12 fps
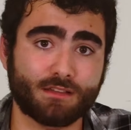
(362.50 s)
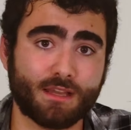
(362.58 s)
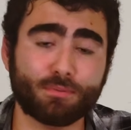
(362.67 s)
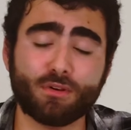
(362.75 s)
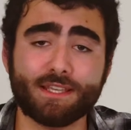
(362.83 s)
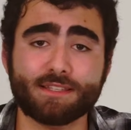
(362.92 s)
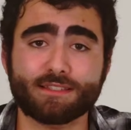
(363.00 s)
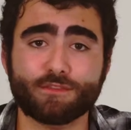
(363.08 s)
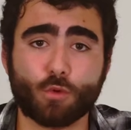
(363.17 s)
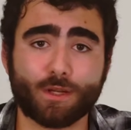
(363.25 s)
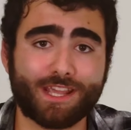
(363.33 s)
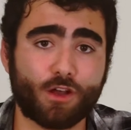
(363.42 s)
a place
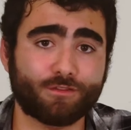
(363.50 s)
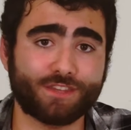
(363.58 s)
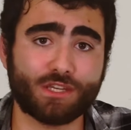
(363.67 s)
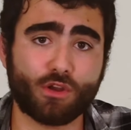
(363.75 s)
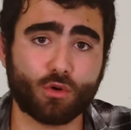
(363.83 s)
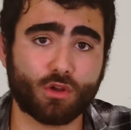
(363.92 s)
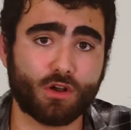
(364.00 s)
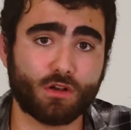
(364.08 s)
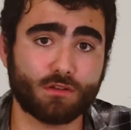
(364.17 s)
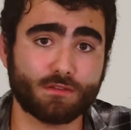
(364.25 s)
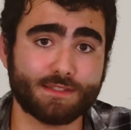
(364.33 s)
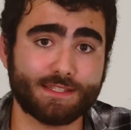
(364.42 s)
of what Calvino
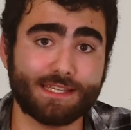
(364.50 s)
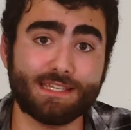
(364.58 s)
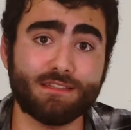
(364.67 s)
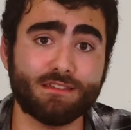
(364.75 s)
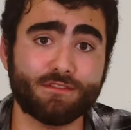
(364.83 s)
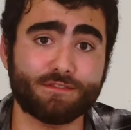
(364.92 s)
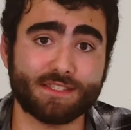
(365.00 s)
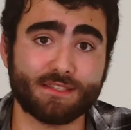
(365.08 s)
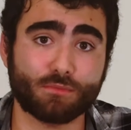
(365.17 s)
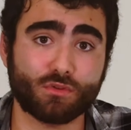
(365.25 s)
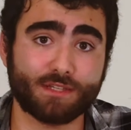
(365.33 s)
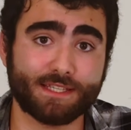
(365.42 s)
calls
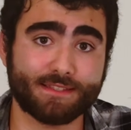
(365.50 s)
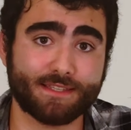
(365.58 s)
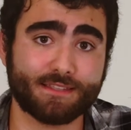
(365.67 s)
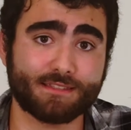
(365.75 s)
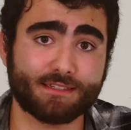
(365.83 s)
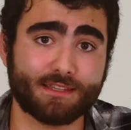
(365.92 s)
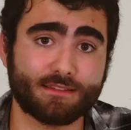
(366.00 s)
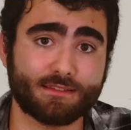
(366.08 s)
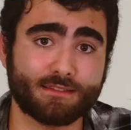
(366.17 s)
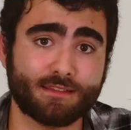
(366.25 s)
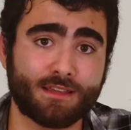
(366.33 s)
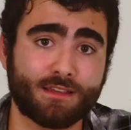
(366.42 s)
indivisible
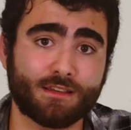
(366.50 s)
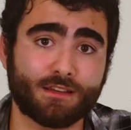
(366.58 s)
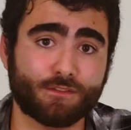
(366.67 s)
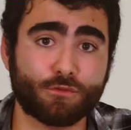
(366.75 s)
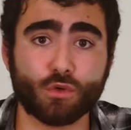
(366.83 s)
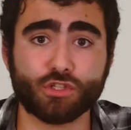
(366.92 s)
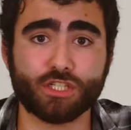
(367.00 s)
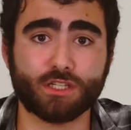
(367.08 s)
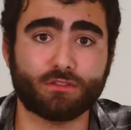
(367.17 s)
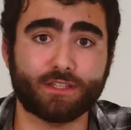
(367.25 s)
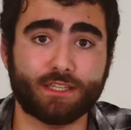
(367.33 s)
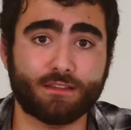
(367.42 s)
existence.
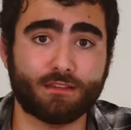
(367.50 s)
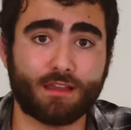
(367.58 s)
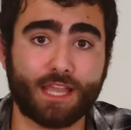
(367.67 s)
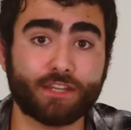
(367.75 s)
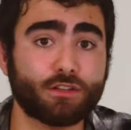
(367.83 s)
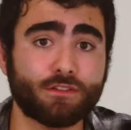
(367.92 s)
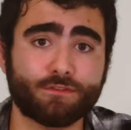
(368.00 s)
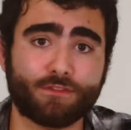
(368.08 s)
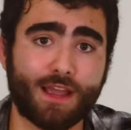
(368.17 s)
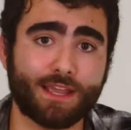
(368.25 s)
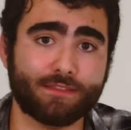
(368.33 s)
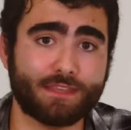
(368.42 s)
Unfortunately, I couldn't
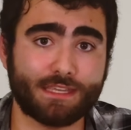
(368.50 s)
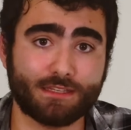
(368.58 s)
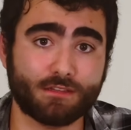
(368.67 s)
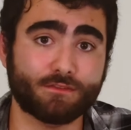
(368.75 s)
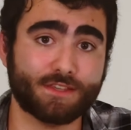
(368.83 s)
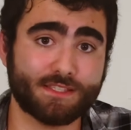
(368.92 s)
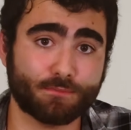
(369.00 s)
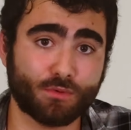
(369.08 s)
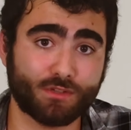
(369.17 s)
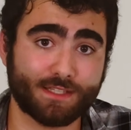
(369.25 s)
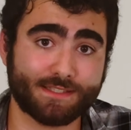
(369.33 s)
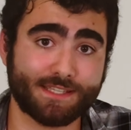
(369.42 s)
find the
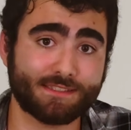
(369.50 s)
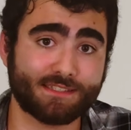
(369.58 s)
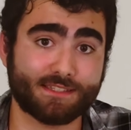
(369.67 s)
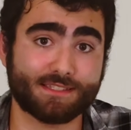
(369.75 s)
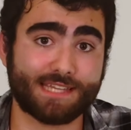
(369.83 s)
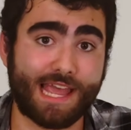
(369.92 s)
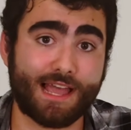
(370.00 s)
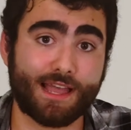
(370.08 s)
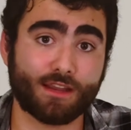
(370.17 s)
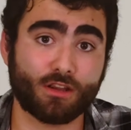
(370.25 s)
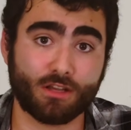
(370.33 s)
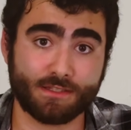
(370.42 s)
indivisible existence
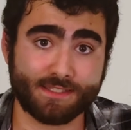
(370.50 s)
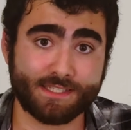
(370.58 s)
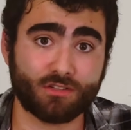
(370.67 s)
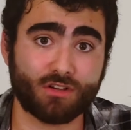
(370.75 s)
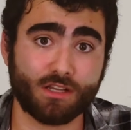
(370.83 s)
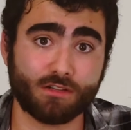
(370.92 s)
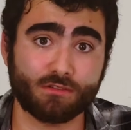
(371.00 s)
tag on Zillow.